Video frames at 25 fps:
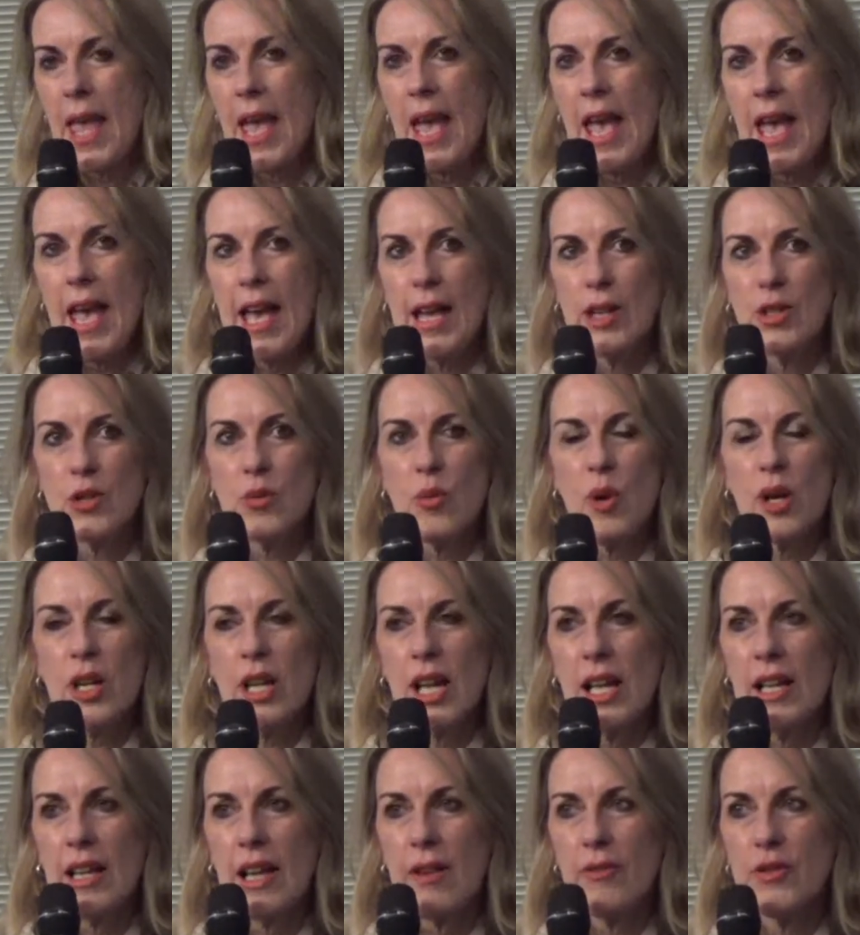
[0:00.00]
And what
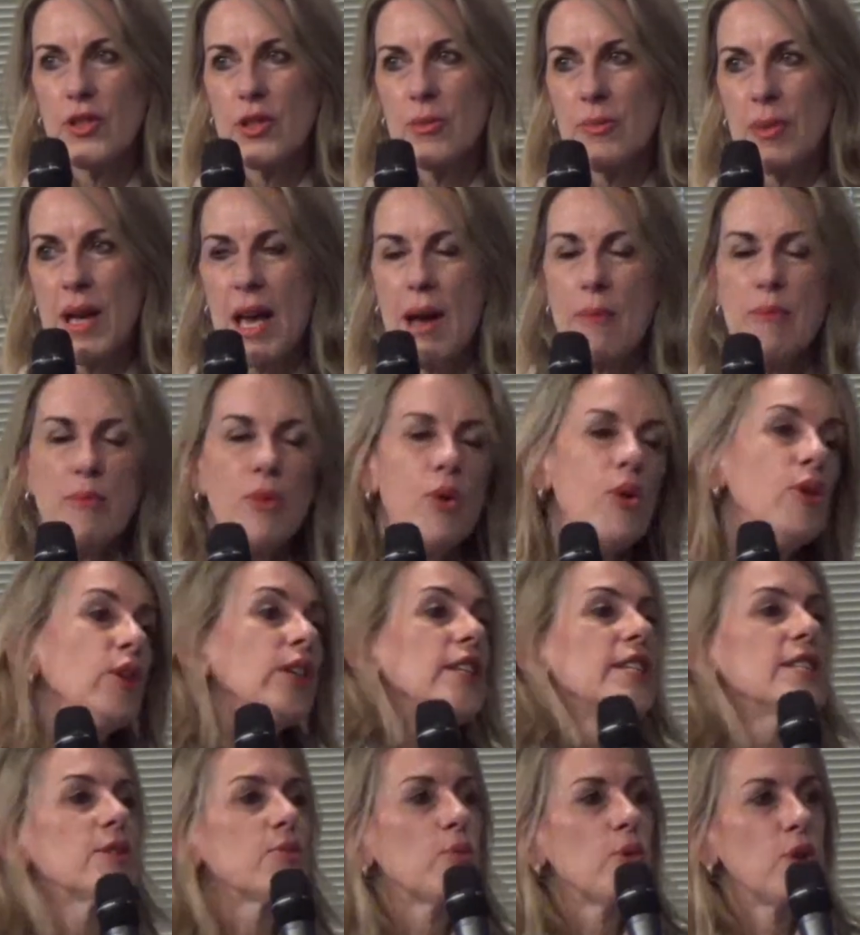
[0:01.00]
I loved about
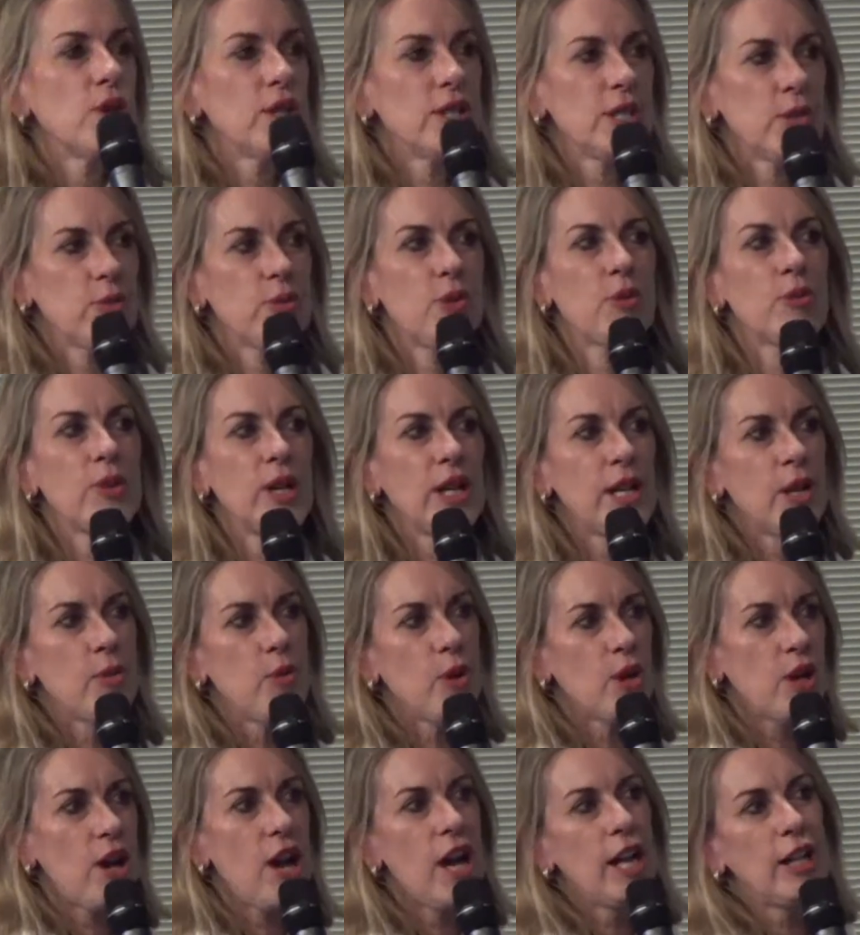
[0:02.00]
Morley's words were really
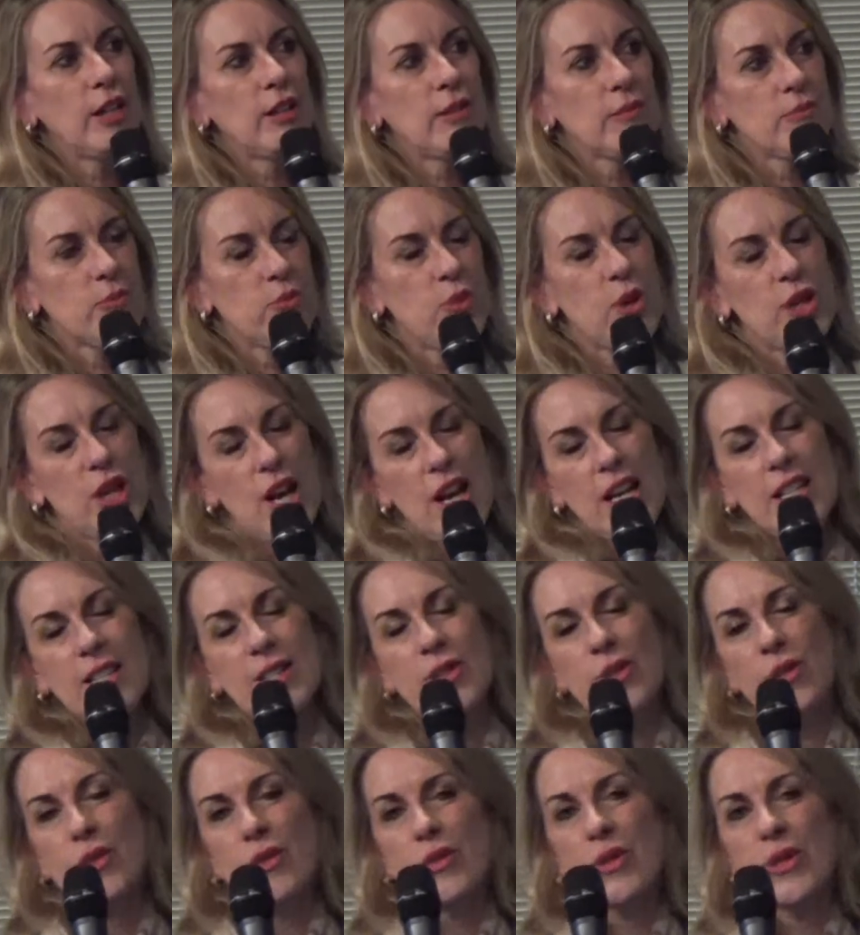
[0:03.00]
what I
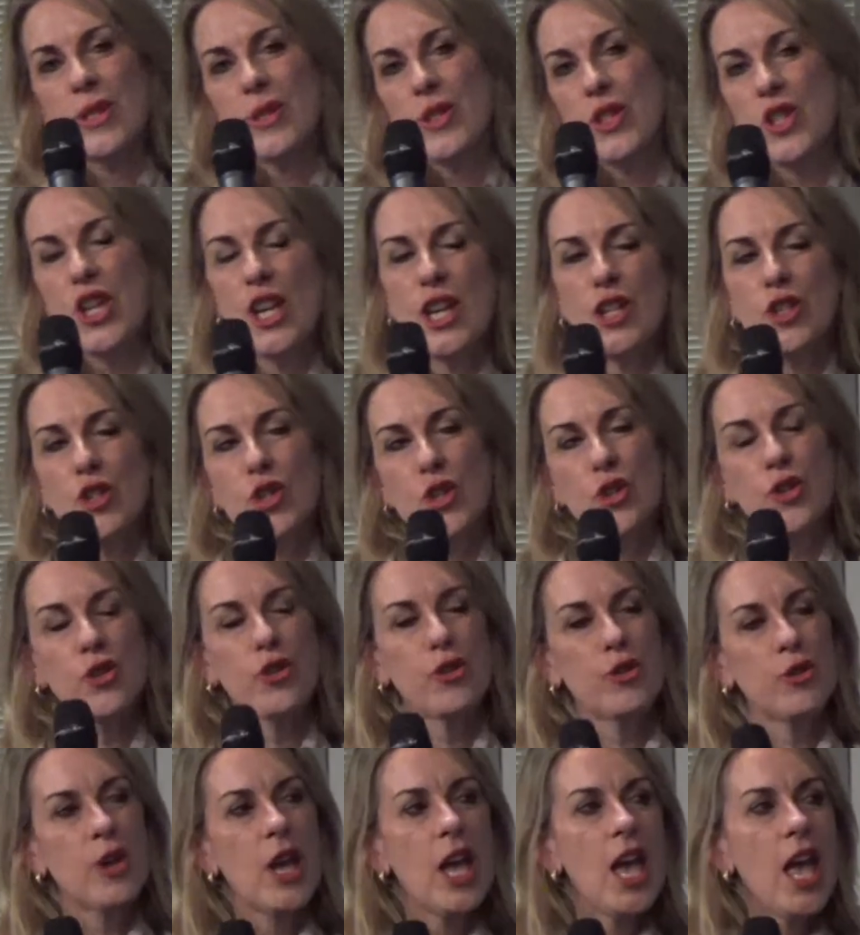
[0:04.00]
sort of share
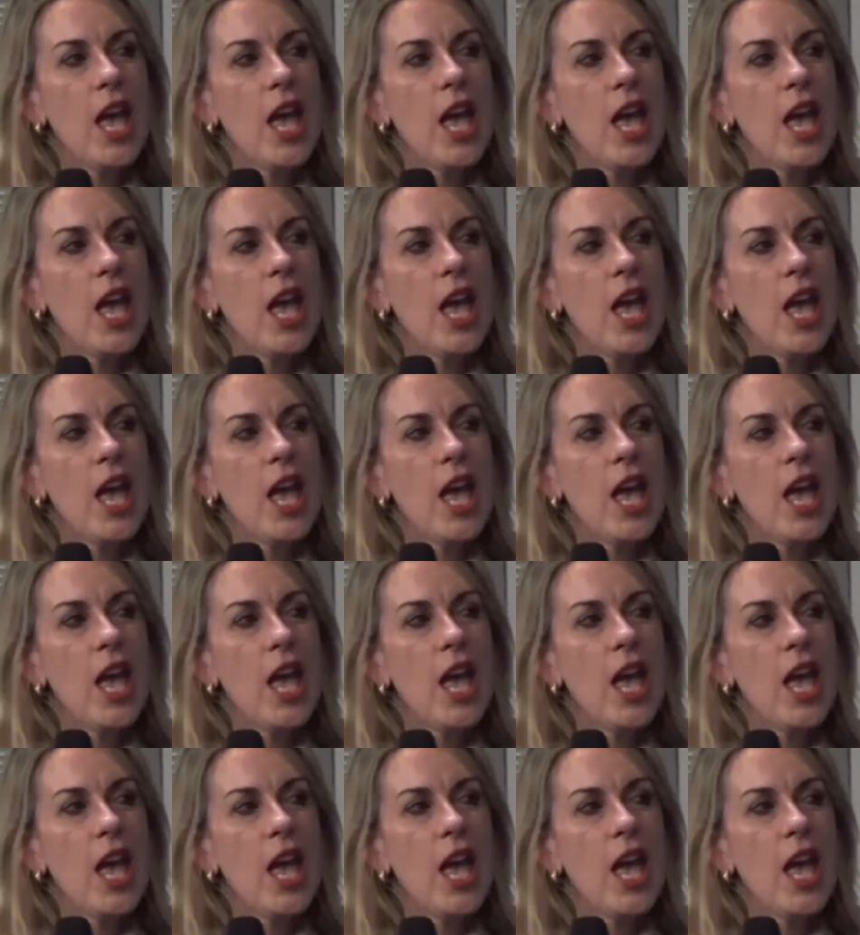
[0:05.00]
too.